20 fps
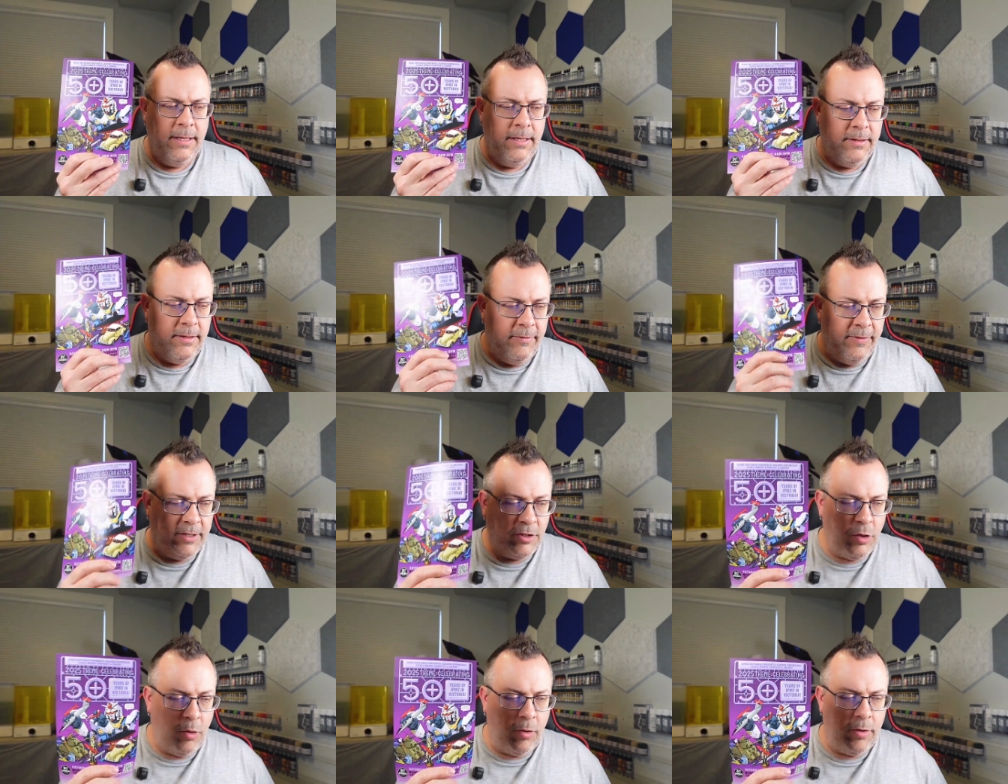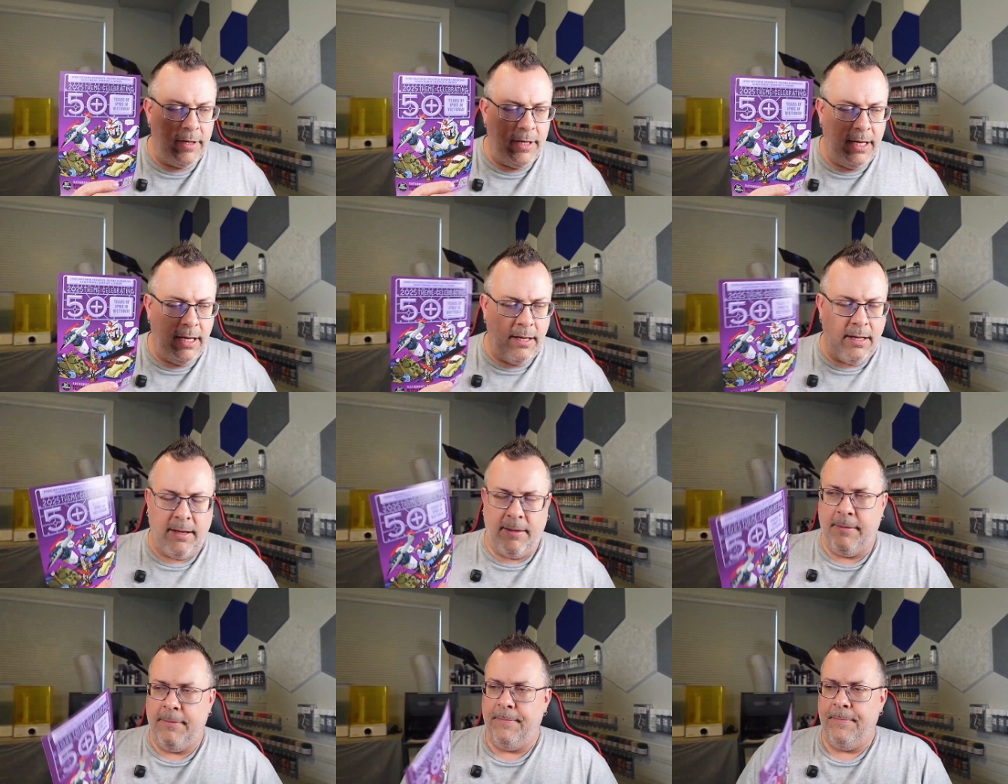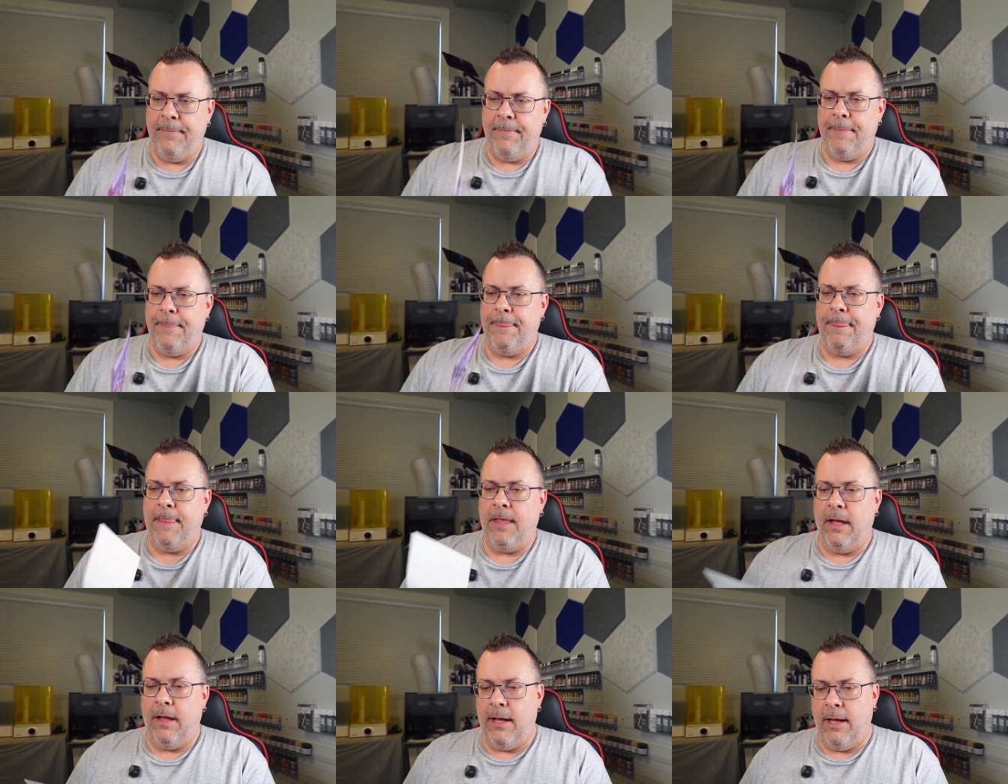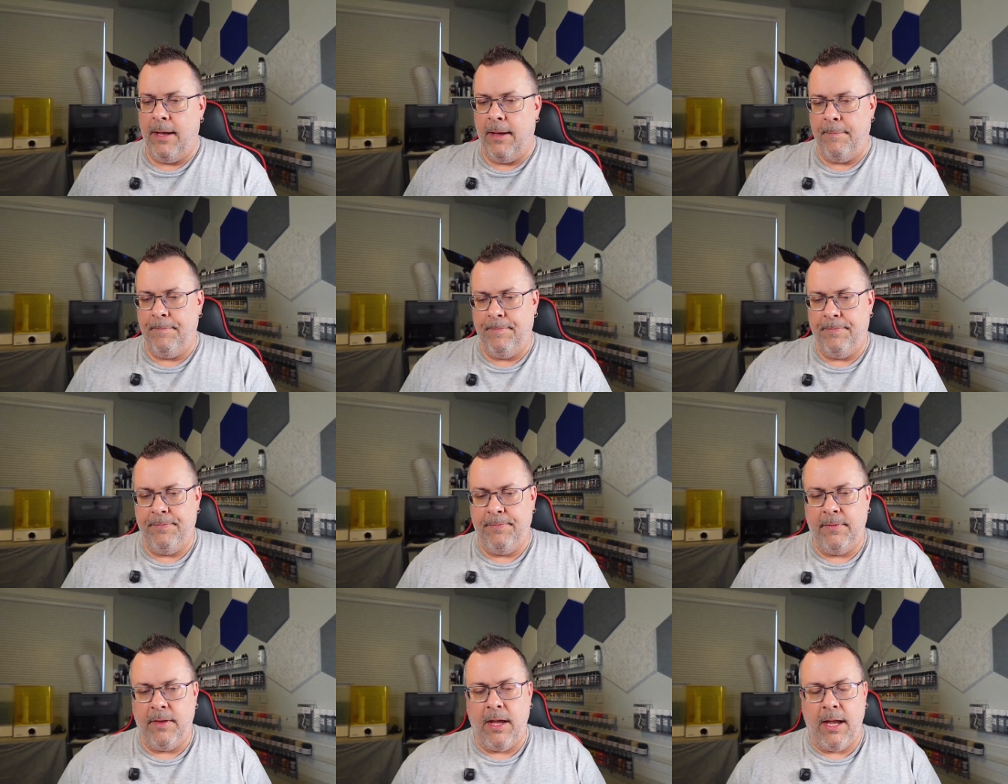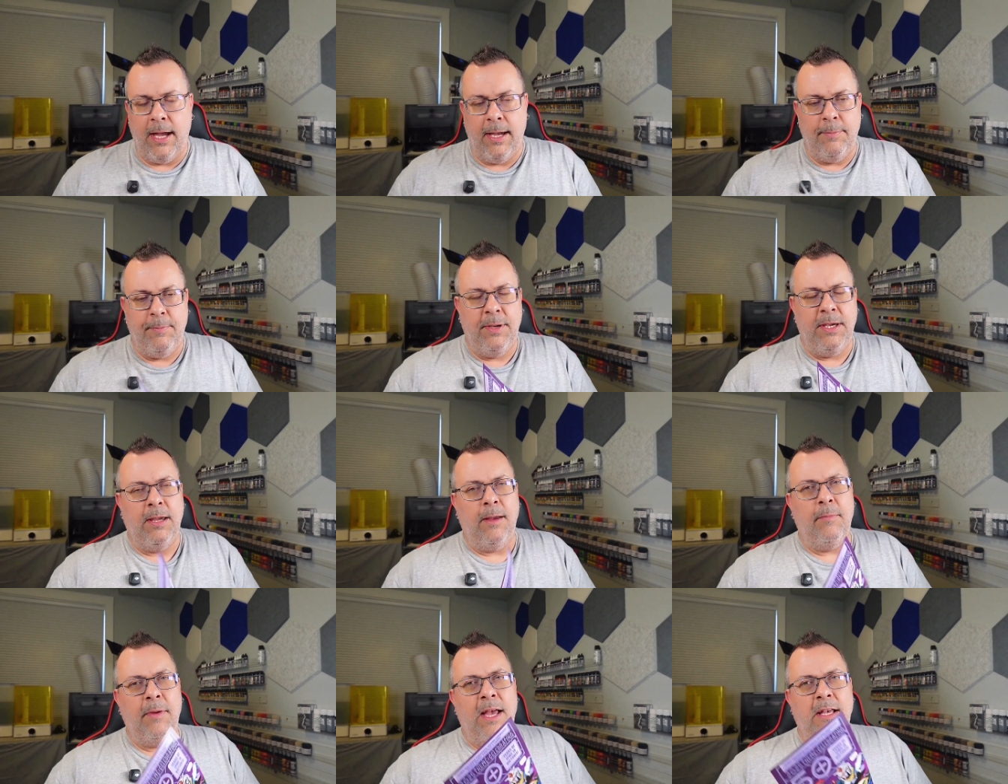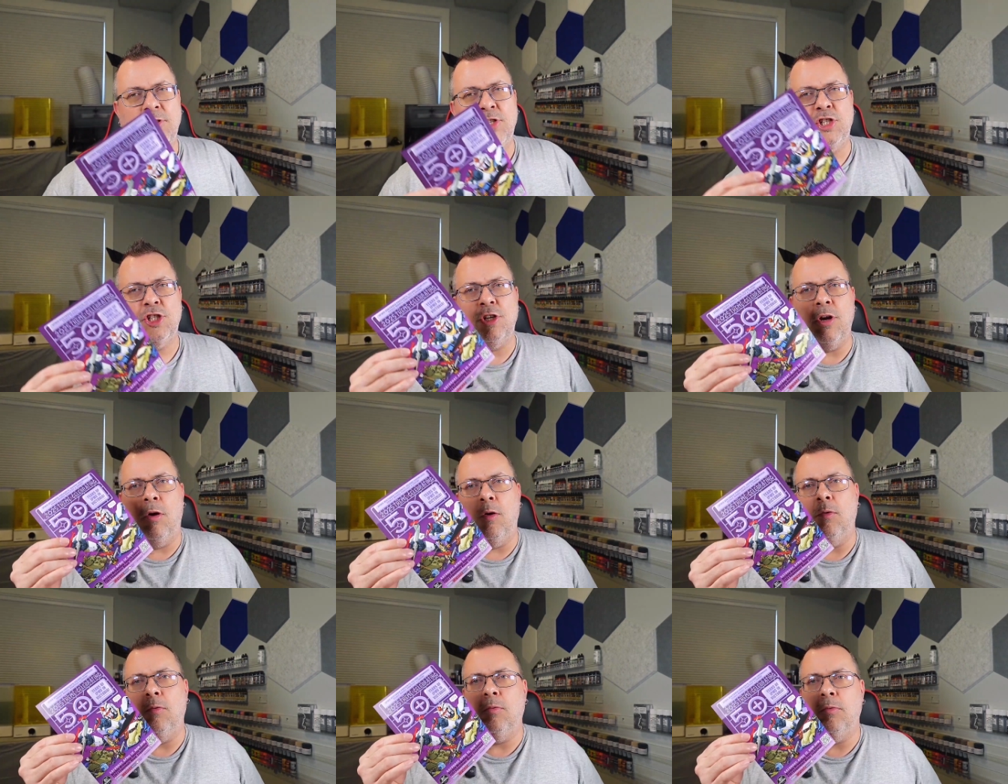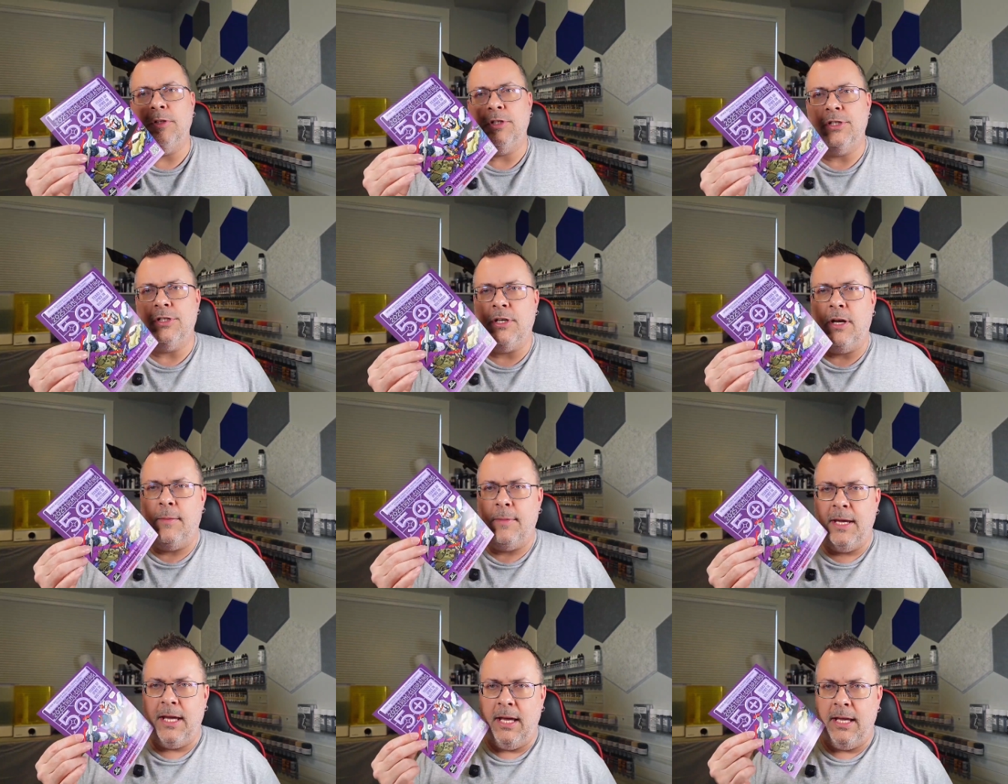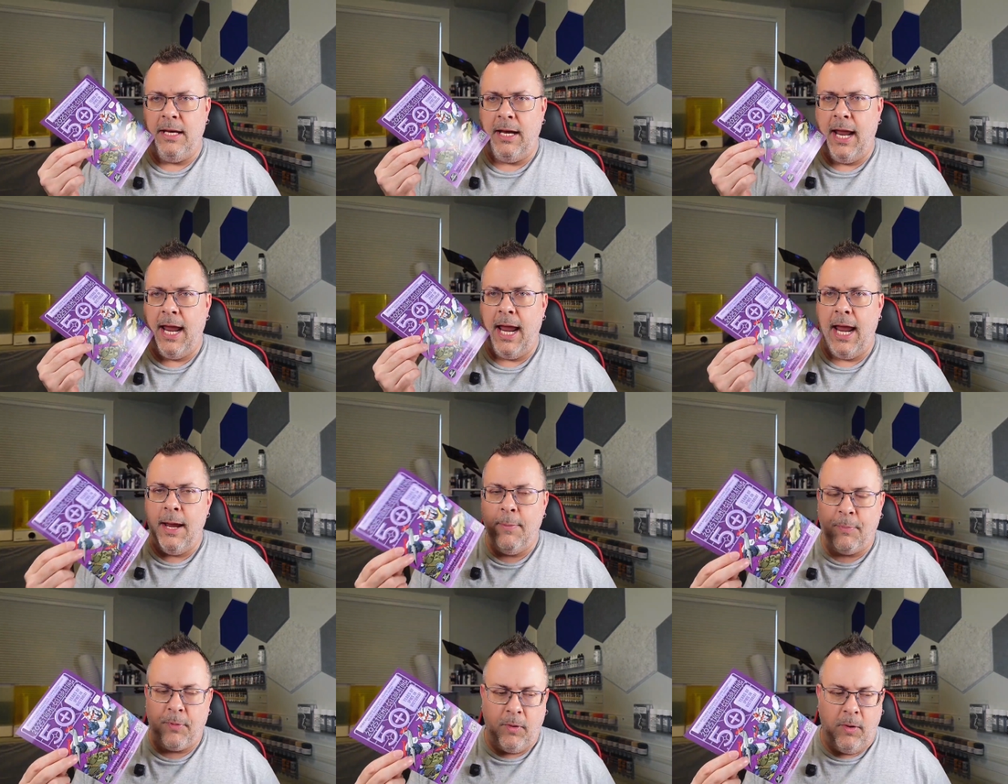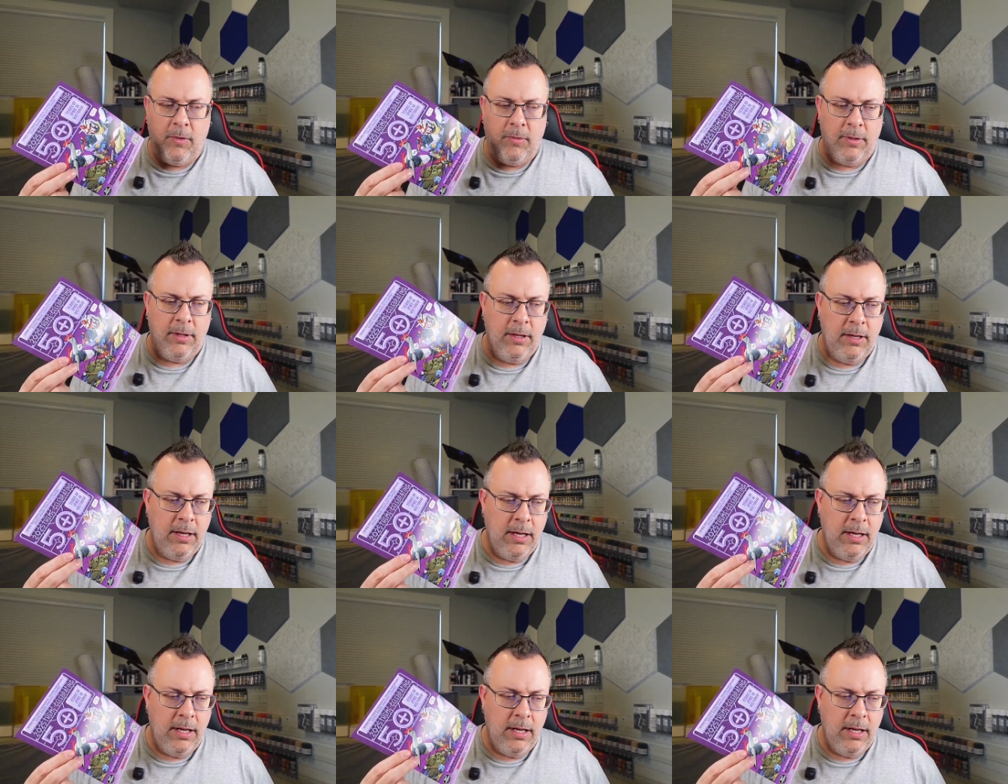Victoria IPMS show, which is coming in April.